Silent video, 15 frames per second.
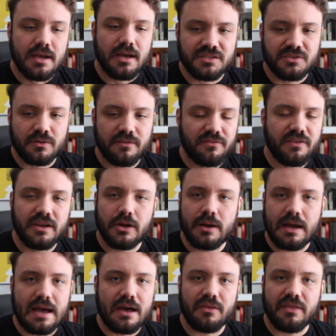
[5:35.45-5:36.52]
to sort of figure
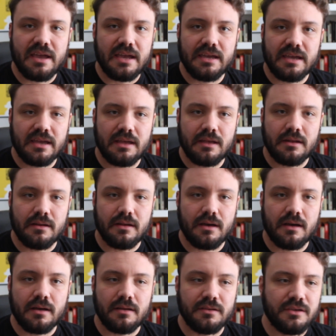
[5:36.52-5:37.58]
out how they can uh,